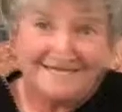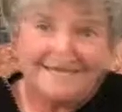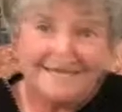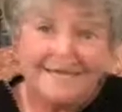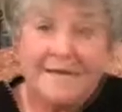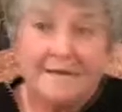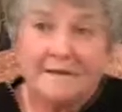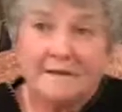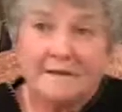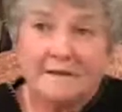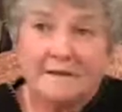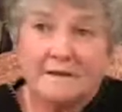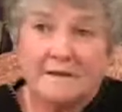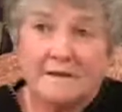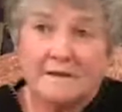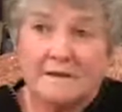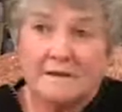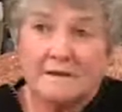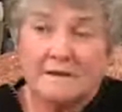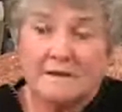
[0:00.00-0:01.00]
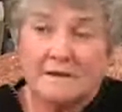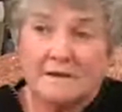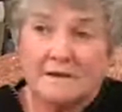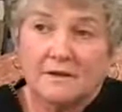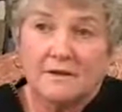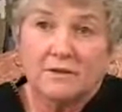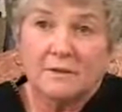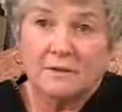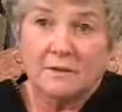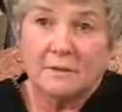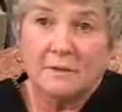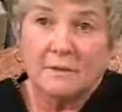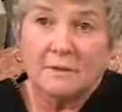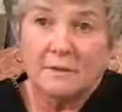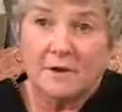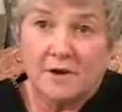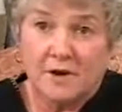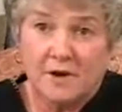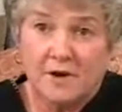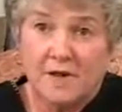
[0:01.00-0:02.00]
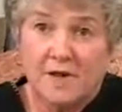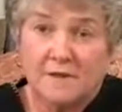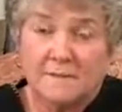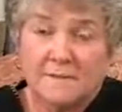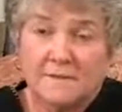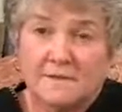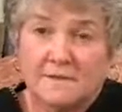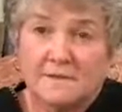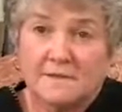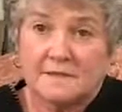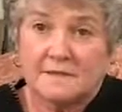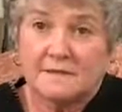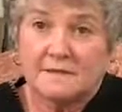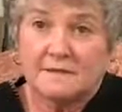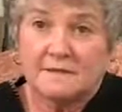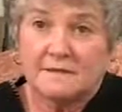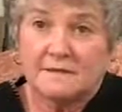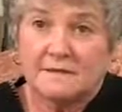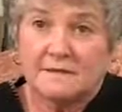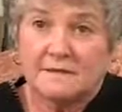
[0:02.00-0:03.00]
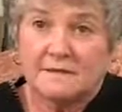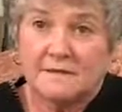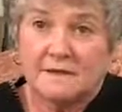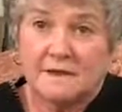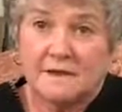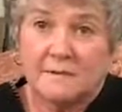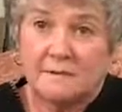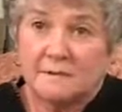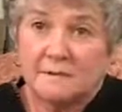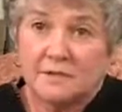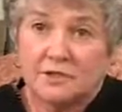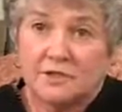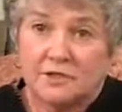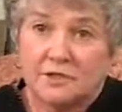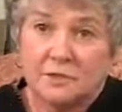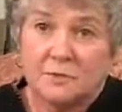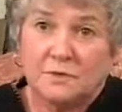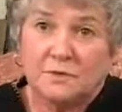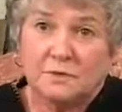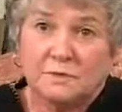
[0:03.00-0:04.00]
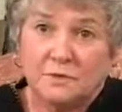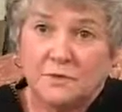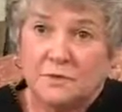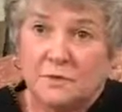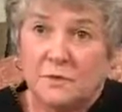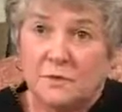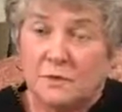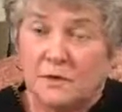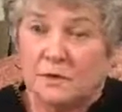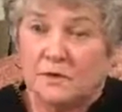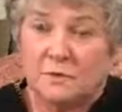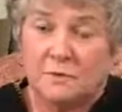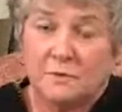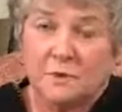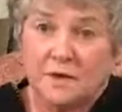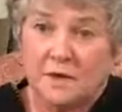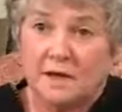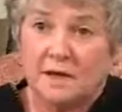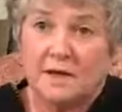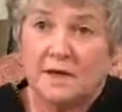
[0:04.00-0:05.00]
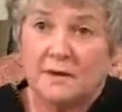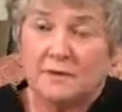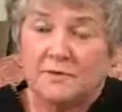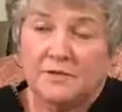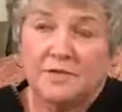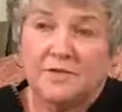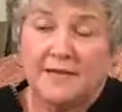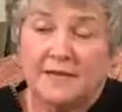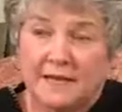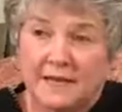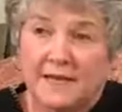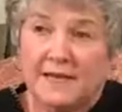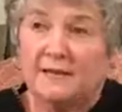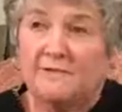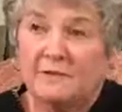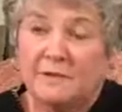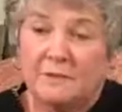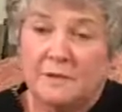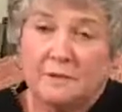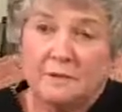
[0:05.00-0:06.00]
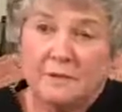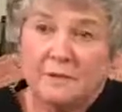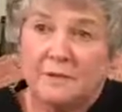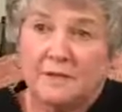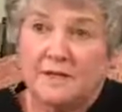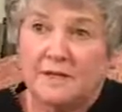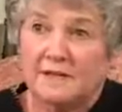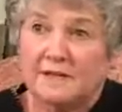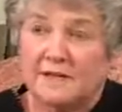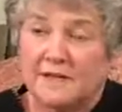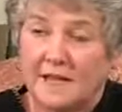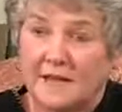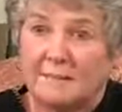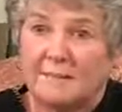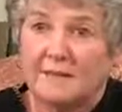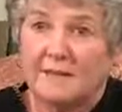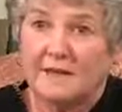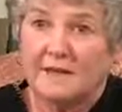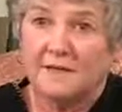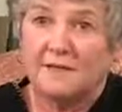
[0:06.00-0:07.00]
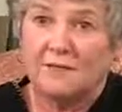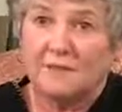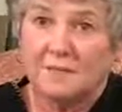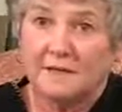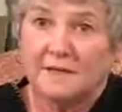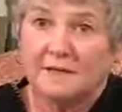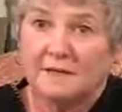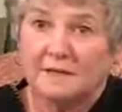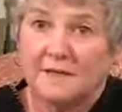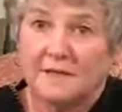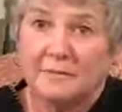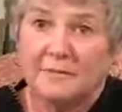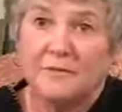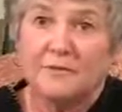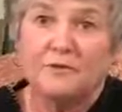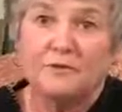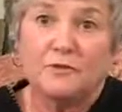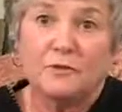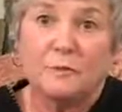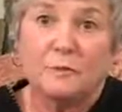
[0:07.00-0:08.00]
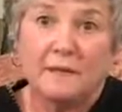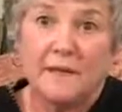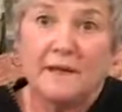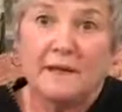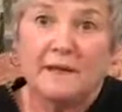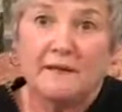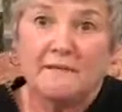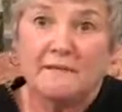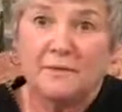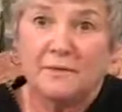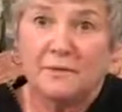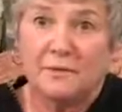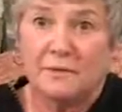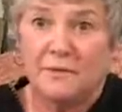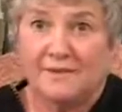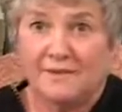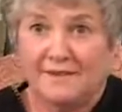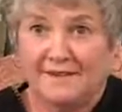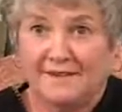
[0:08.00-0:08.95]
And couldn't remember our names. But she would be the one to bring it up. Gee, I can't remember your kids' names. I get you mixed up. There's too many of you.